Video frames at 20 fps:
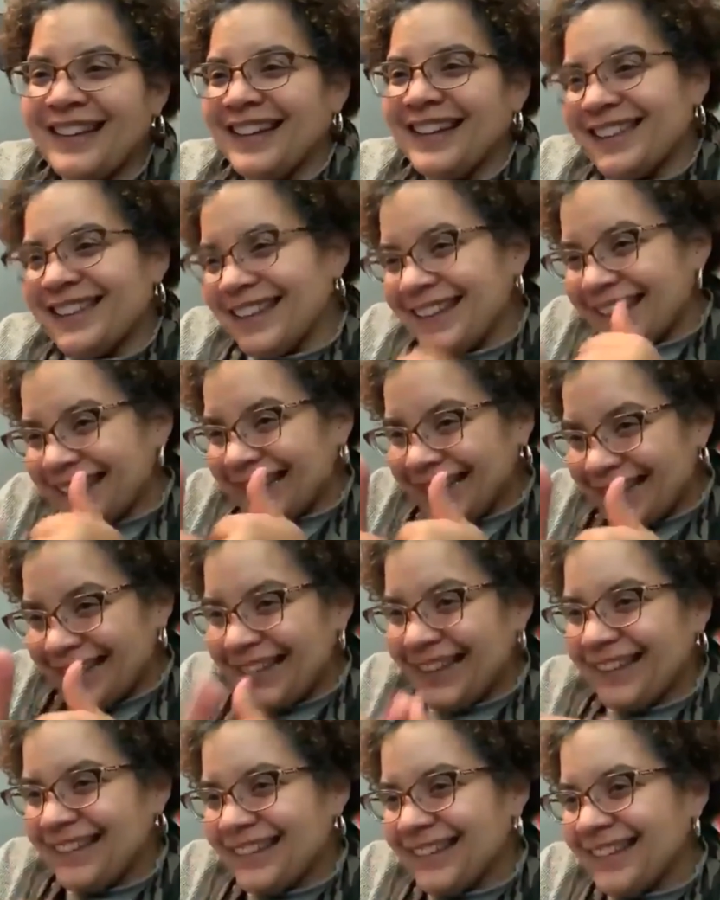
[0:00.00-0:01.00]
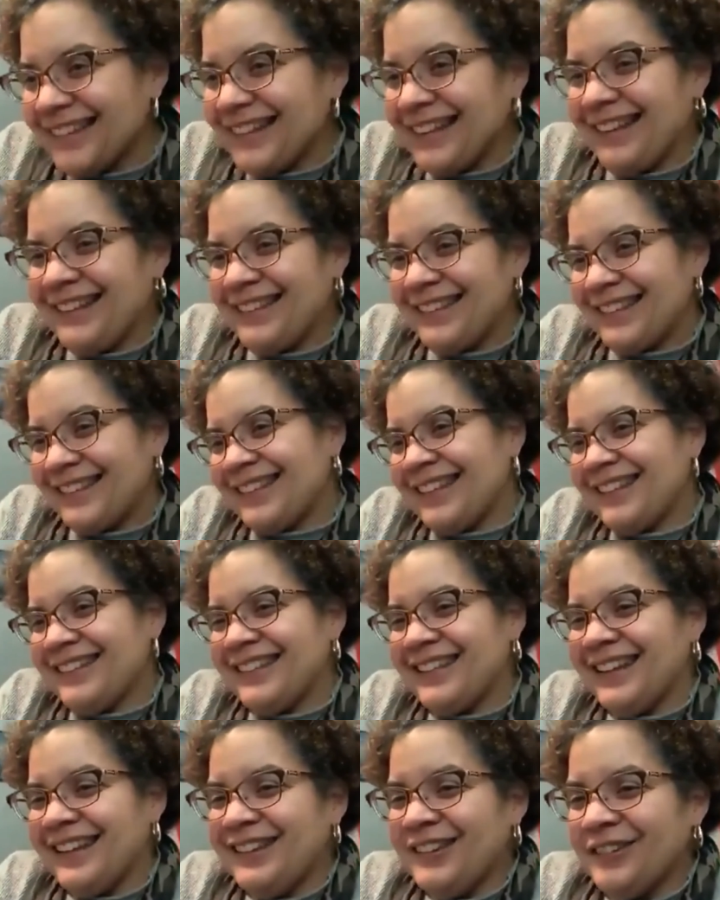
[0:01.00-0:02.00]
I think that's a
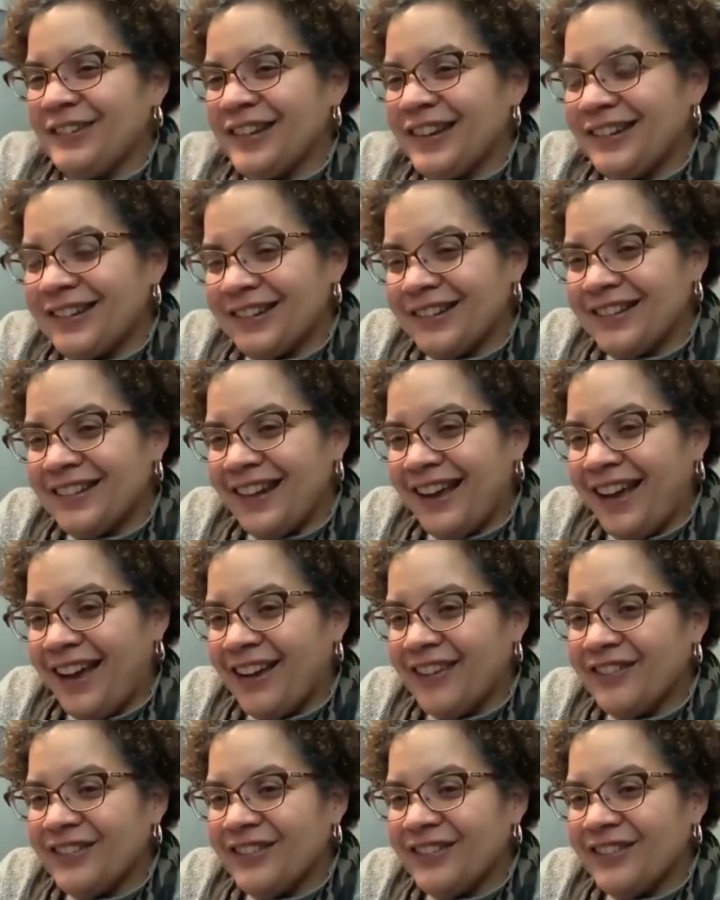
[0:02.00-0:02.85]
nice credential to have.